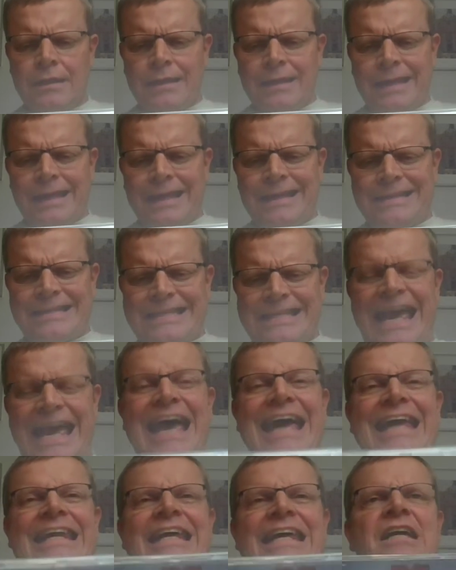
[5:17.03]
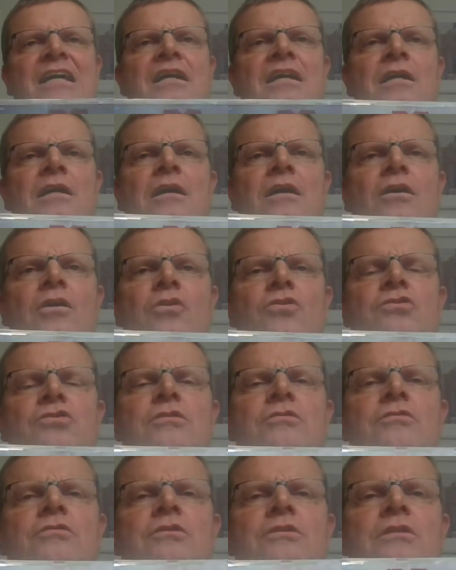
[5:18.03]
and Anna,
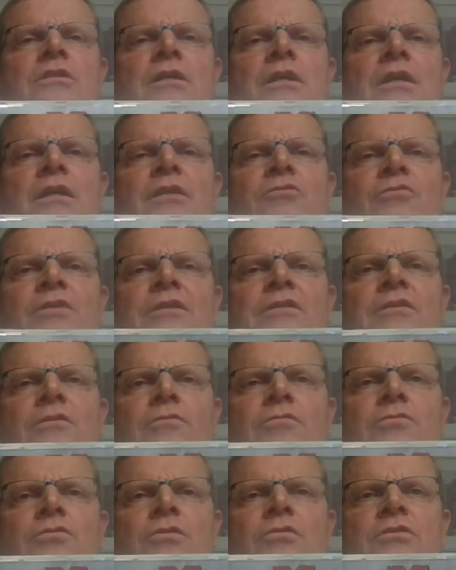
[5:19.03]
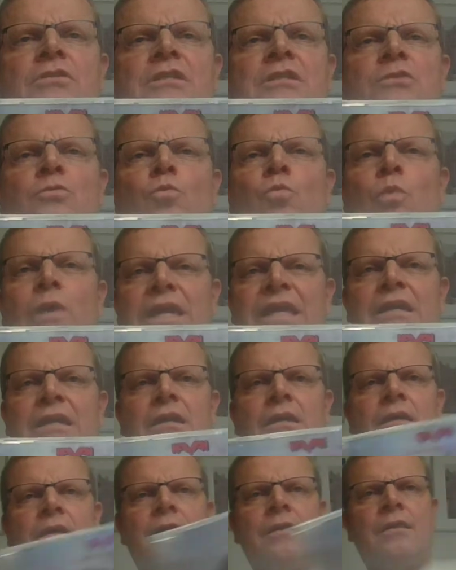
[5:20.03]
also good. The rest of the songs is
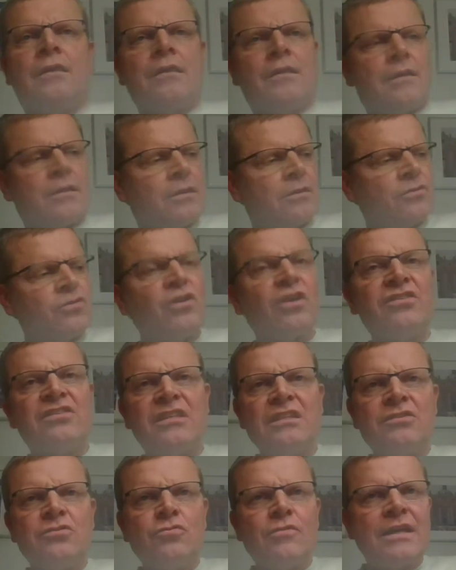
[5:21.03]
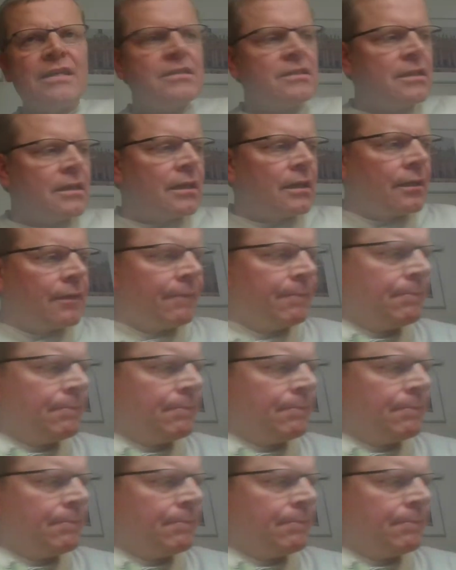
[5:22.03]
weak, not interesting.